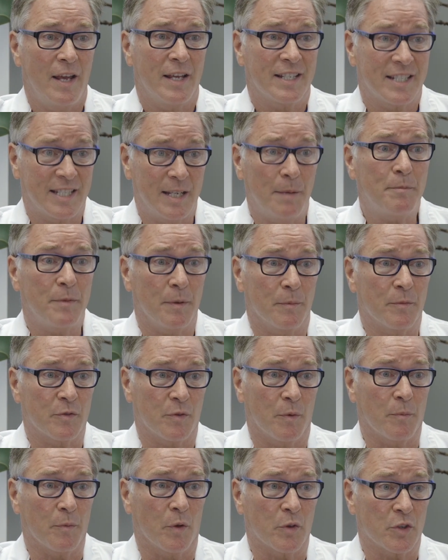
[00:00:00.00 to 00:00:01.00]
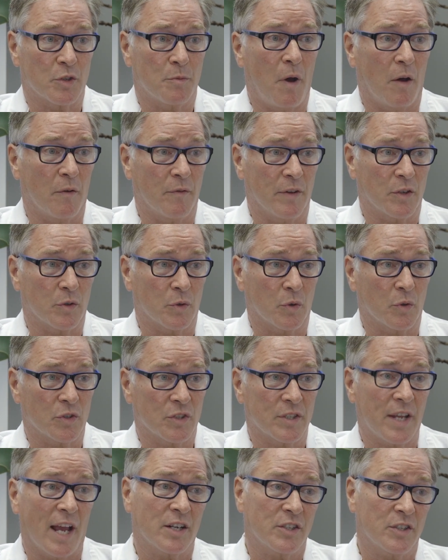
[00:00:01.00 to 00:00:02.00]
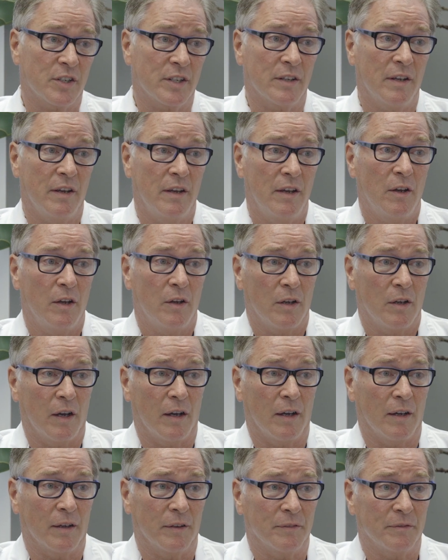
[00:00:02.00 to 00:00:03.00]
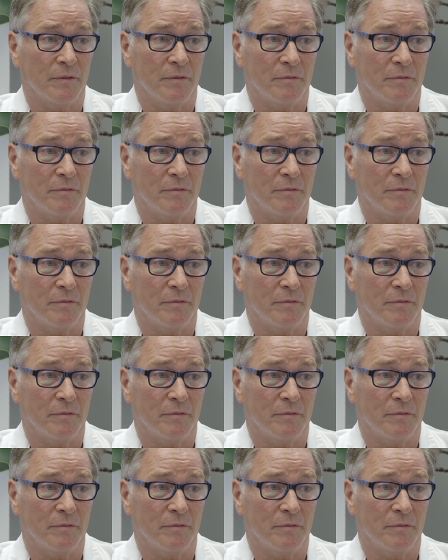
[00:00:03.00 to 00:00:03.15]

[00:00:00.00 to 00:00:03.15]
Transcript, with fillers: symptoms from those small ventricles is actually uh,